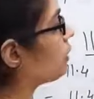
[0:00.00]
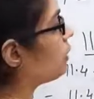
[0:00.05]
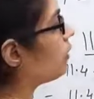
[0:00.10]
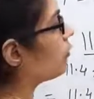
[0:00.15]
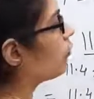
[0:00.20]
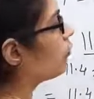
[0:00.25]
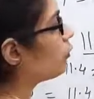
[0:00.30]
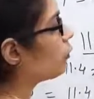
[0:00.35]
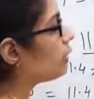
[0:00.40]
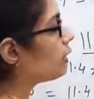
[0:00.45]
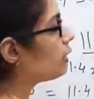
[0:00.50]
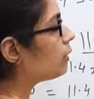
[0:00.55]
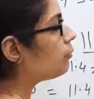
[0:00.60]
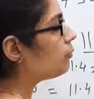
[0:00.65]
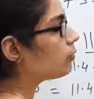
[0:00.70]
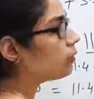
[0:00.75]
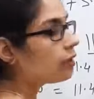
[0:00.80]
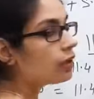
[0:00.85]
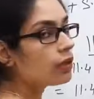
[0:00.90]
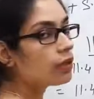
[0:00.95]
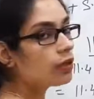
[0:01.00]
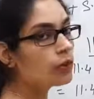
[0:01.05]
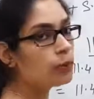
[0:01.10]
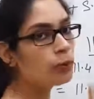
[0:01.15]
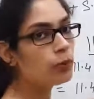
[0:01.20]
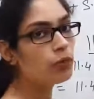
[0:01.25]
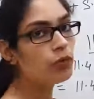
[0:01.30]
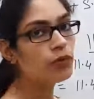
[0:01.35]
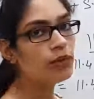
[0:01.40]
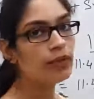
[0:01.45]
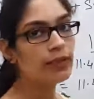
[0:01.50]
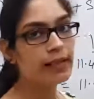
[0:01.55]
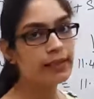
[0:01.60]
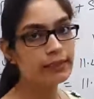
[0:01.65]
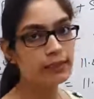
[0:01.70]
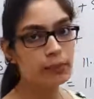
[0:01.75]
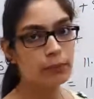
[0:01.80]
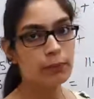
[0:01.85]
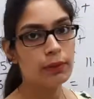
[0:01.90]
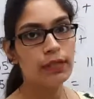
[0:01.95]
if you are removing
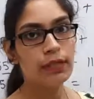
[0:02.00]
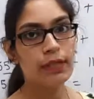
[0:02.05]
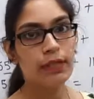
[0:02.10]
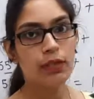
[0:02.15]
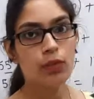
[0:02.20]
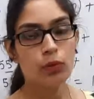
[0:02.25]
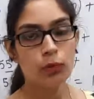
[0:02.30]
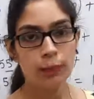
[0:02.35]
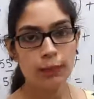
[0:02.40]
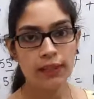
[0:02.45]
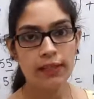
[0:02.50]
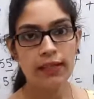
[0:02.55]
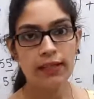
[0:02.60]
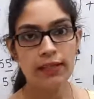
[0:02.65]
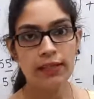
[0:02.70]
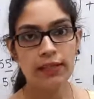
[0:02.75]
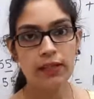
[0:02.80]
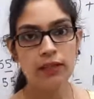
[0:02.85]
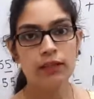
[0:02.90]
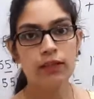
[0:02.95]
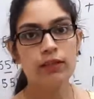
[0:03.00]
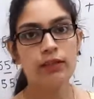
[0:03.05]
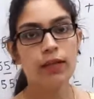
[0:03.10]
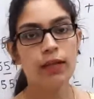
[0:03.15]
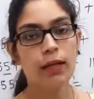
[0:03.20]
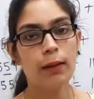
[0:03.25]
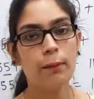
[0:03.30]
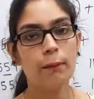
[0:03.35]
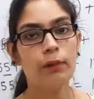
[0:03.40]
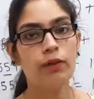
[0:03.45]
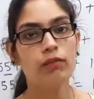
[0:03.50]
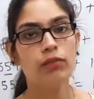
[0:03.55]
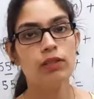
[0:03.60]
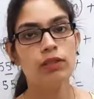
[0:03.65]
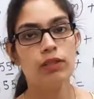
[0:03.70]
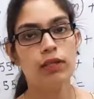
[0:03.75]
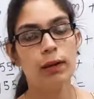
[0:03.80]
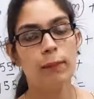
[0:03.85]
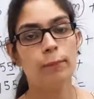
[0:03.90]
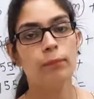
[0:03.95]
decimal in numerator, the number
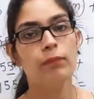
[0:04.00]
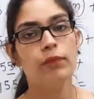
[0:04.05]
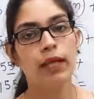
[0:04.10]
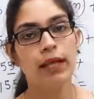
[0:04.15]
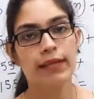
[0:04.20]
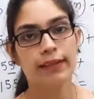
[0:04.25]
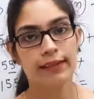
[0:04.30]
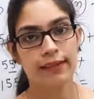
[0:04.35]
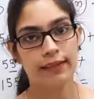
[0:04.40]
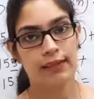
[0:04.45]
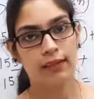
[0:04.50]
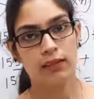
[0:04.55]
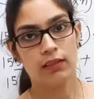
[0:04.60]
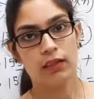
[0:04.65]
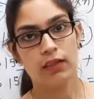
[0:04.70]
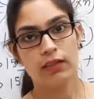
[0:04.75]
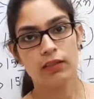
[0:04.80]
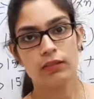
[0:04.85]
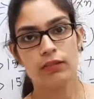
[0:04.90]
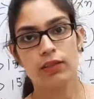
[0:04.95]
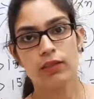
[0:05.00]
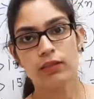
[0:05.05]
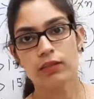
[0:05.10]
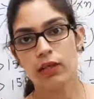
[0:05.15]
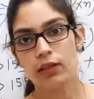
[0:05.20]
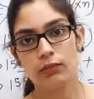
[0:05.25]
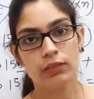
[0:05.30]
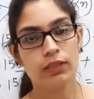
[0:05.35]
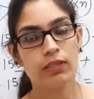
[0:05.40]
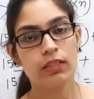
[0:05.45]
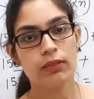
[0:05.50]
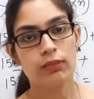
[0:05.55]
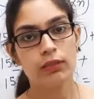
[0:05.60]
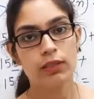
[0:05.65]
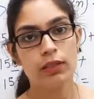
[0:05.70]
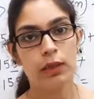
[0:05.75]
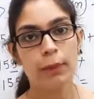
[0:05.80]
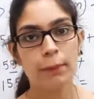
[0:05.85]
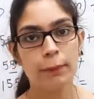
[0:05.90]
will come like 10, 100, 1000, it will come